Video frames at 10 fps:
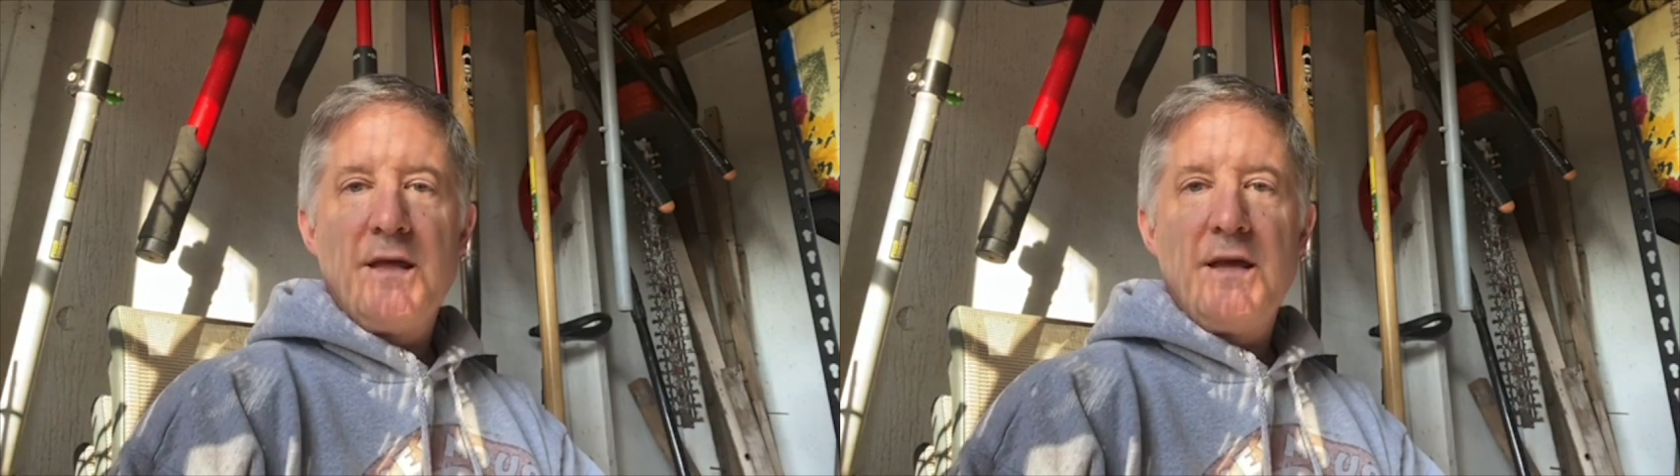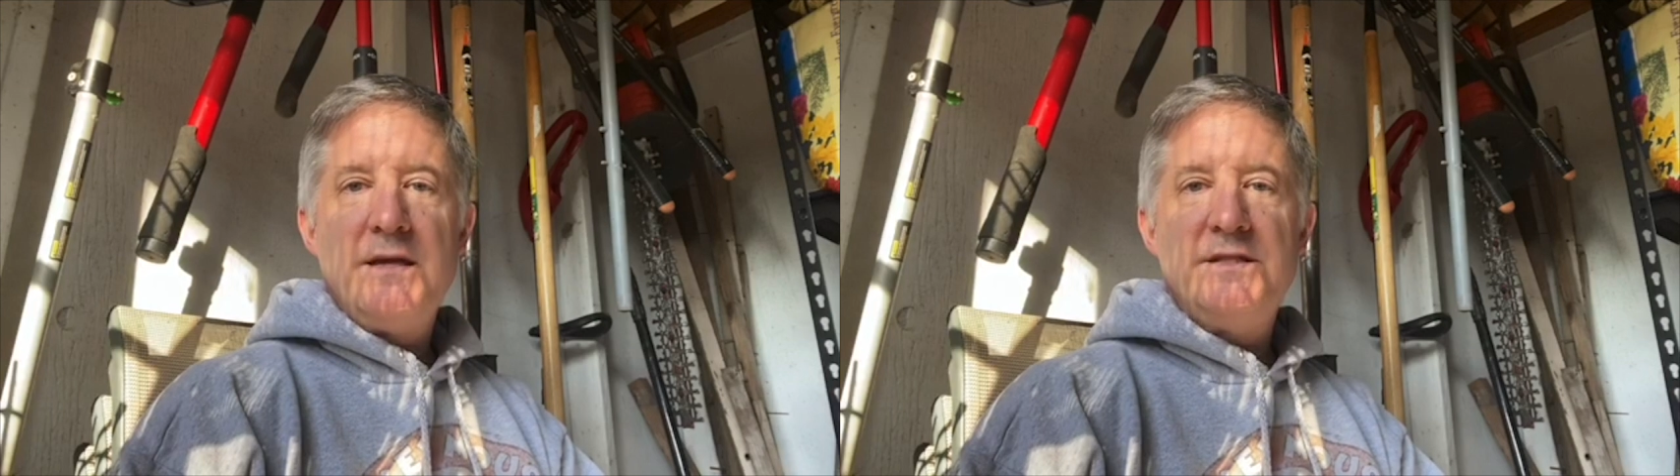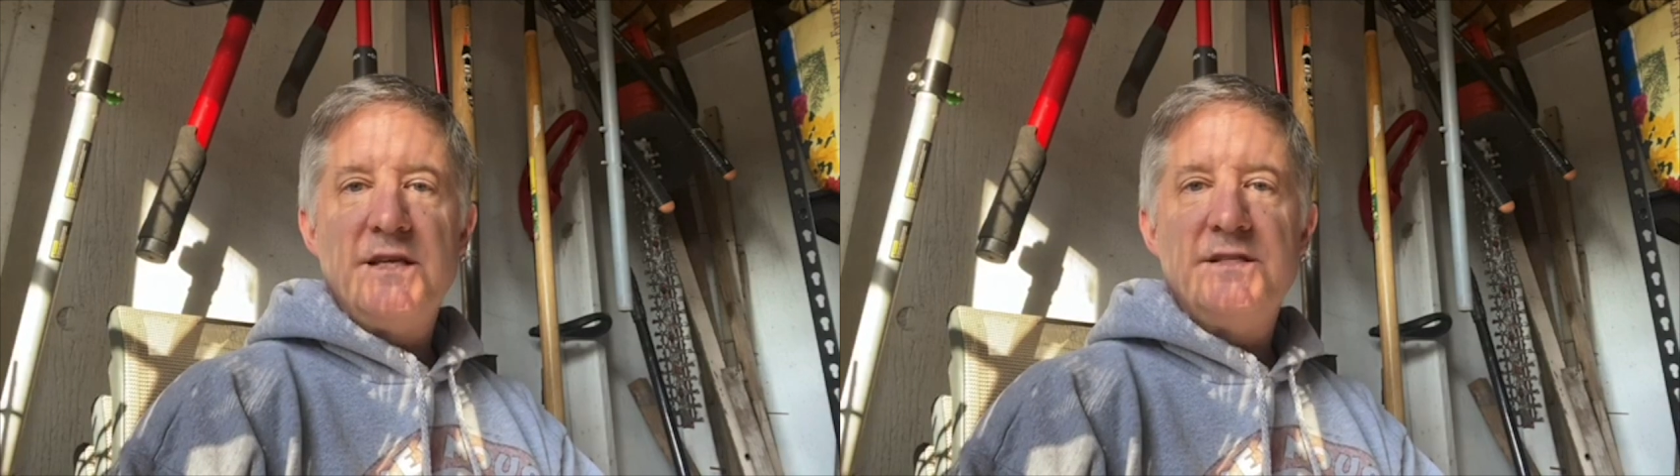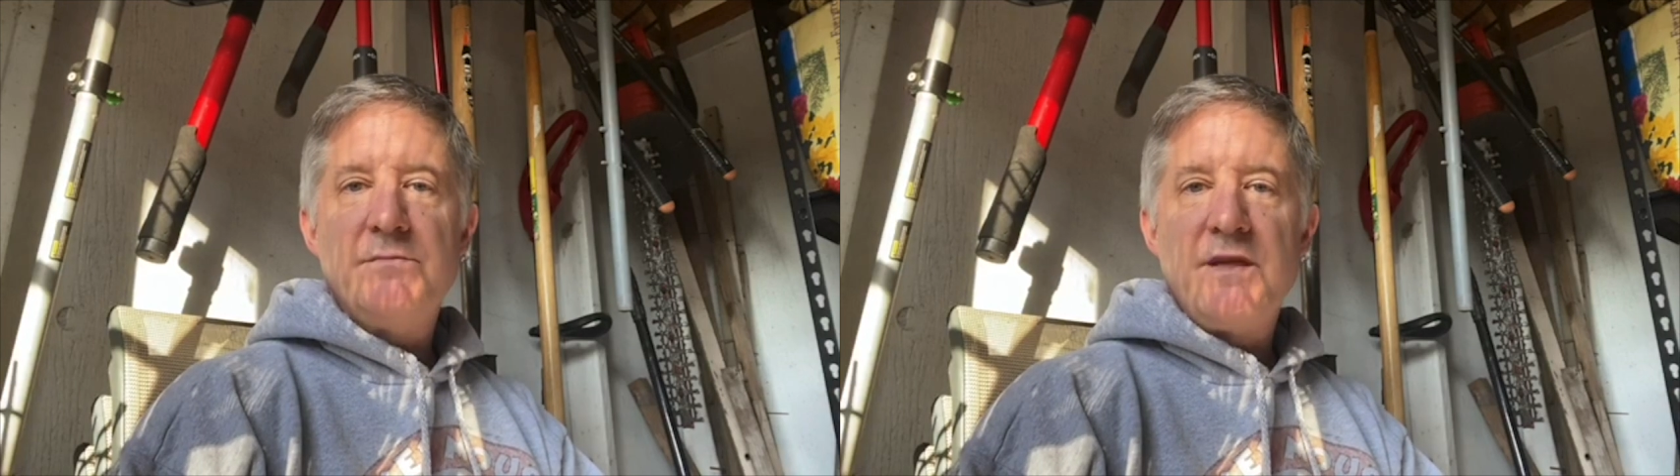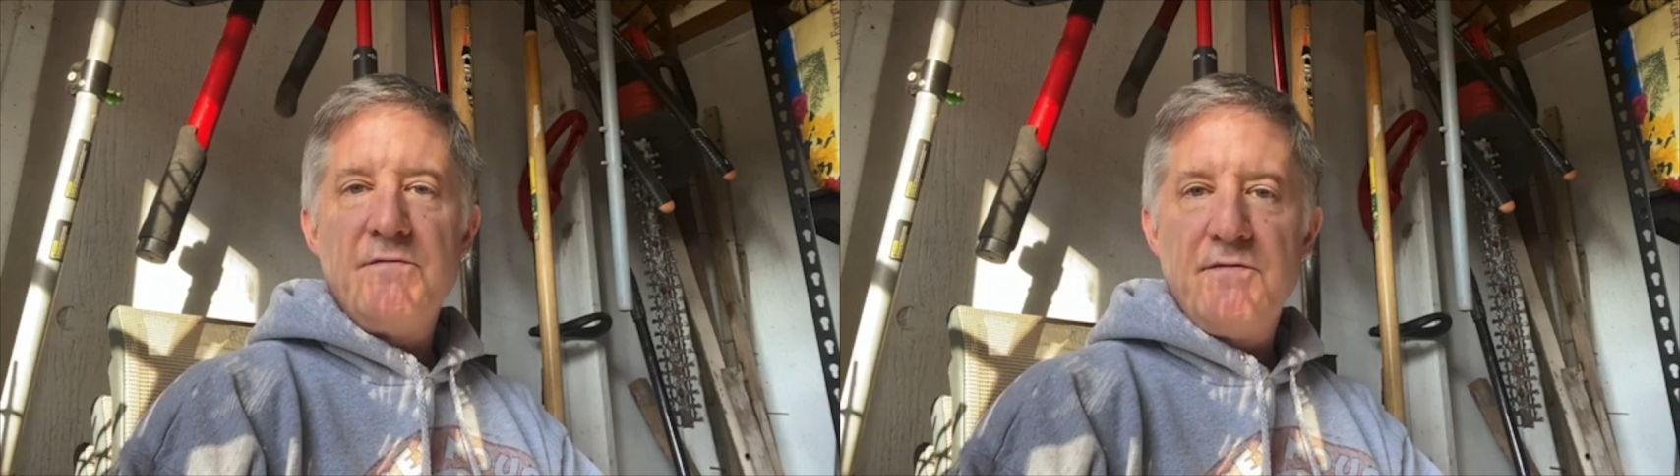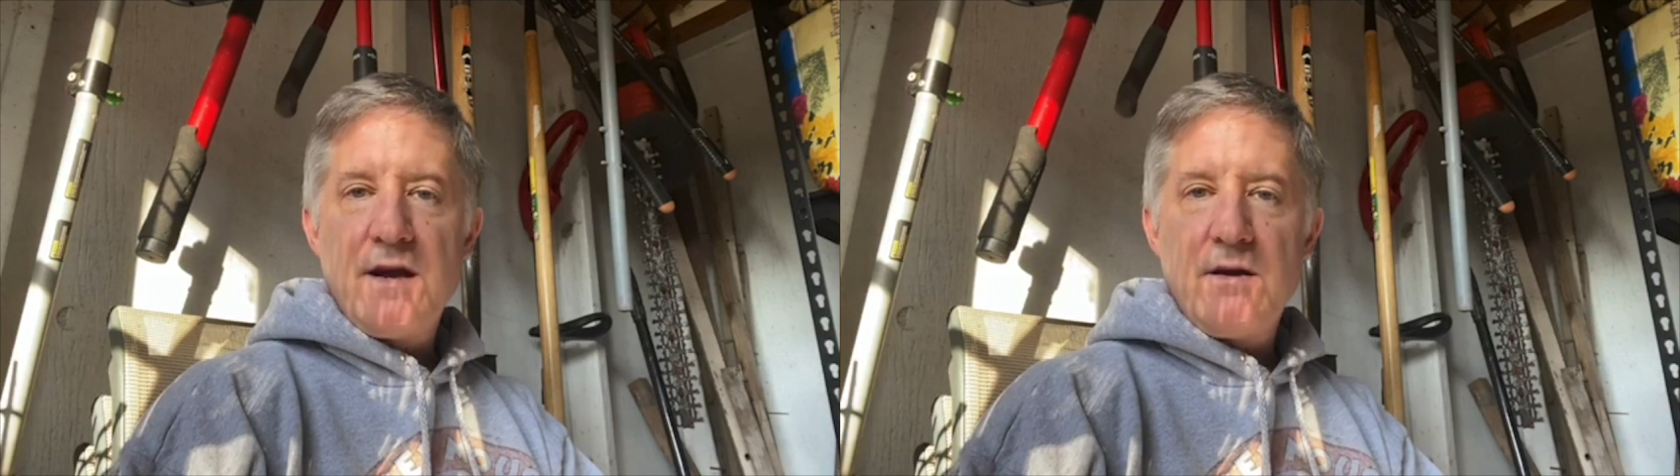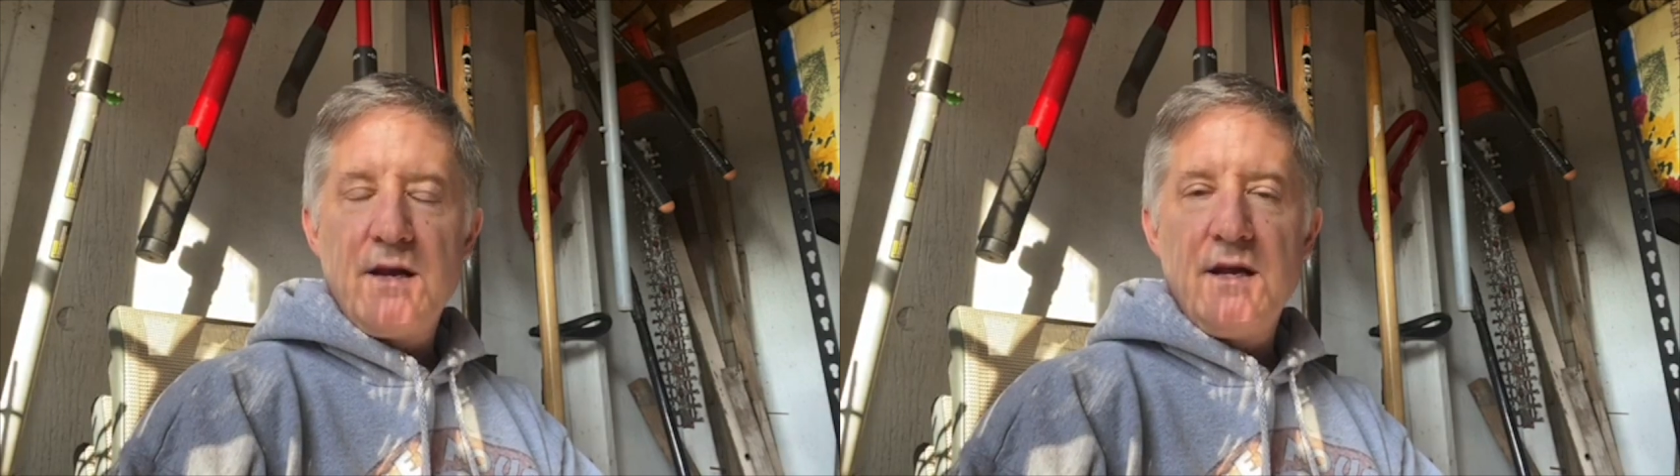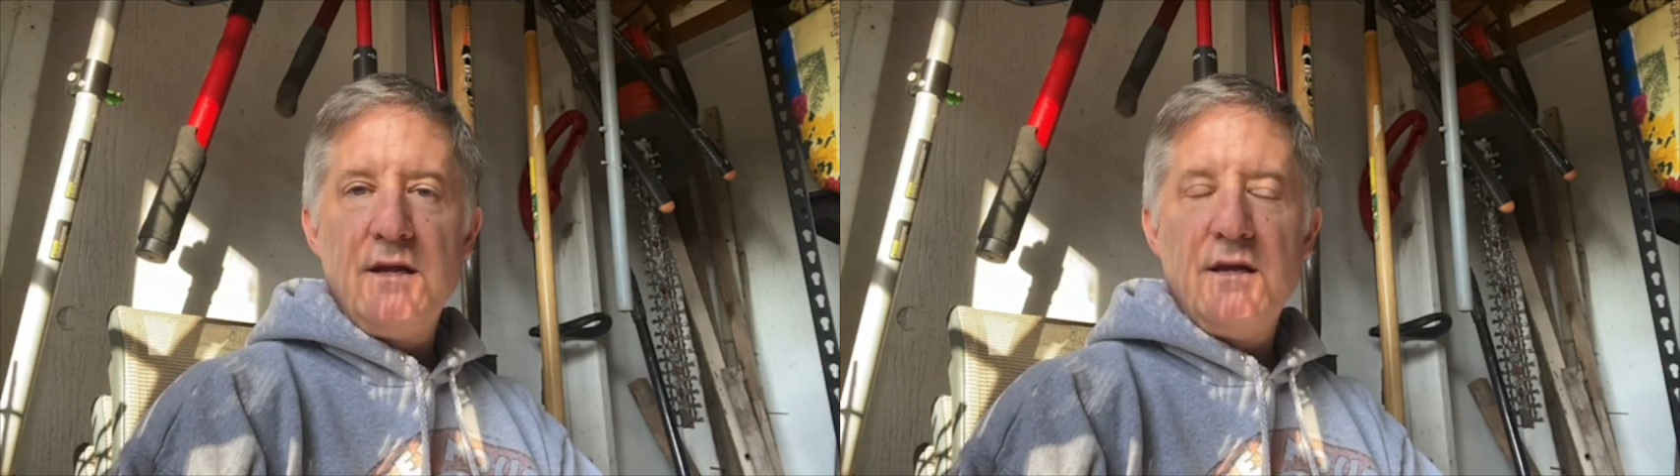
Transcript: And he said something very,